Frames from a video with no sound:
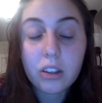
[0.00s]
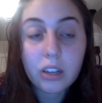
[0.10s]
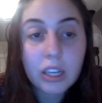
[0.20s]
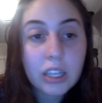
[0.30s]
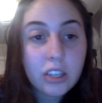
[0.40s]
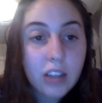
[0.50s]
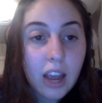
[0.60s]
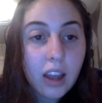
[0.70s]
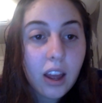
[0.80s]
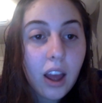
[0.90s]
learn each
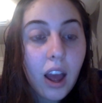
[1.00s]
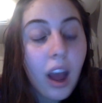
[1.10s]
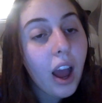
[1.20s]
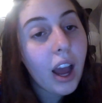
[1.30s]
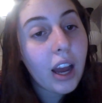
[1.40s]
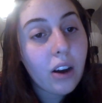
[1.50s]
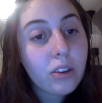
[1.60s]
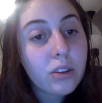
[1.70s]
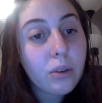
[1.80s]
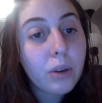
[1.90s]
day. I
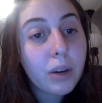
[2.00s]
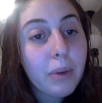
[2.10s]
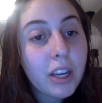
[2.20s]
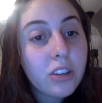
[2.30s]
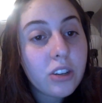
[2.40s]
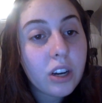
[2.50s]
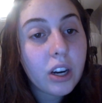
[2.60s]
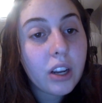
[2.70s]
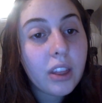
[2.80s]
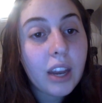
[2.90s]
also want to make
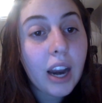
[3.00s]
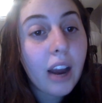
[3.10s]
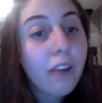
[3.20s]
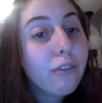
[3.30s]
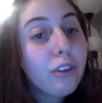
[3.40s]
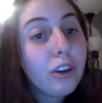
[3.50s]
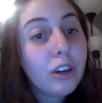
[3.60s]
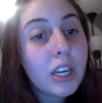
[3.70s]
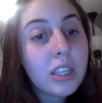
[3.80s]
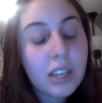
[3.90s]
sure that I have
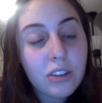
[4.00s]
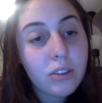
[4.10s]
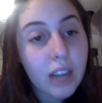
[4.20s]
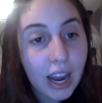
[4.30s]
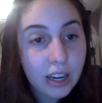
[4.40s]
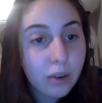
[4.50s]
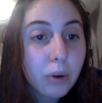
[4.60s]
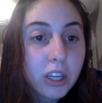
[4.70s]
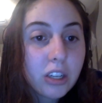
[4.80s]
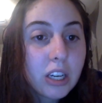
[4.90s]
good essential guiding
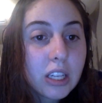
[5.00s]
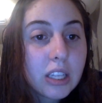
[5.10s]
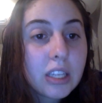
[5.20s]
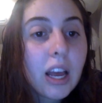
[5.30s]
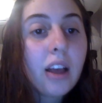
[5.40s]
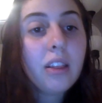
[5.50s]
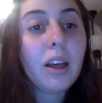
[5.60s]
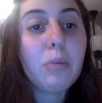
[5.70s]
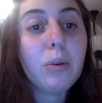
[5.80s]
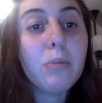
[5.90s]
questions
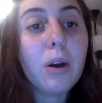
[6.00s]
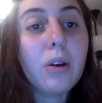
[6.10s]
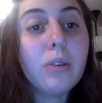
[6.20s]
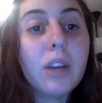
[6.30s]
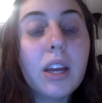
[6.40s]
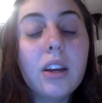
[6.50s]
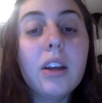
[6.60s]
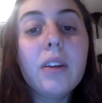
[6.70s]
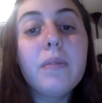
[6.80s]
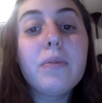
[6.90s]
that promote
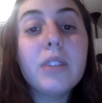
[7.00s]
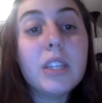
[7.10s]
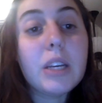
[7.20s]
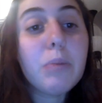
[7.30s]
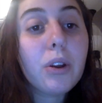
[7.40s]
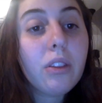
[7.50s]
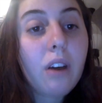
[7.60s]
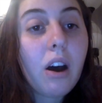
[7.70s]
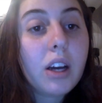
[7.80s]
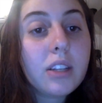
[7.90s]
deeper
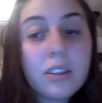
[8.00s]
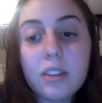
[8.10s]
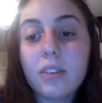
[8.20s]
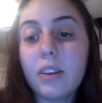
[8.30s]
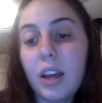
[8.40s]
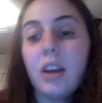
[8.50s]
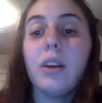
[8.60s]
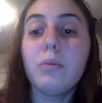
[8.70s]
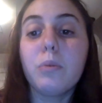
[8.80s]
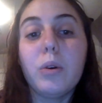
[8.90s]
thoughts
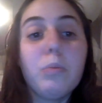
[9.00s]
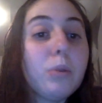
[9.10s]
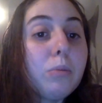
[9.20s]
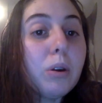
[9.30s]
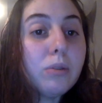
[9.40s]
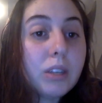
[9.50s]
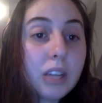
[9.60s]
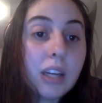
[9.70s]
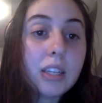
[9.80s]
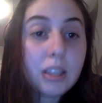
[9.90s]
and will promote
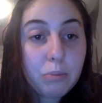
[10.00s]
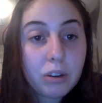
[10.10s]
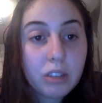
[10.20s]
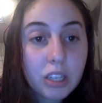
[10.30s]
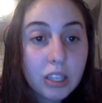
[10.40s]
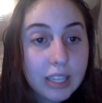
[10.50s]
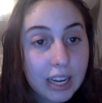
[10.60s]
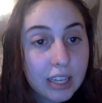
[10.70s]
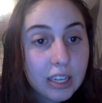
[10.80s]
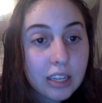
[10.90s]
a deeper
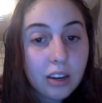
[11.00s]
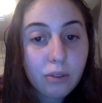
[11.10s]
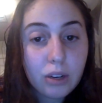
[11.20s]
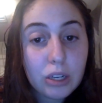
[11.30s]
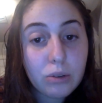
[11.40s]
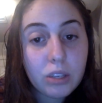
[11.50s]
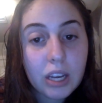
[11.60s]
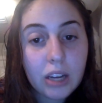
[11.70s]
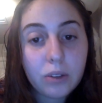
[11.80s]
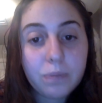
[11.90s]
understanding of the new
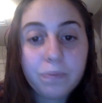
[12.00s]
skill.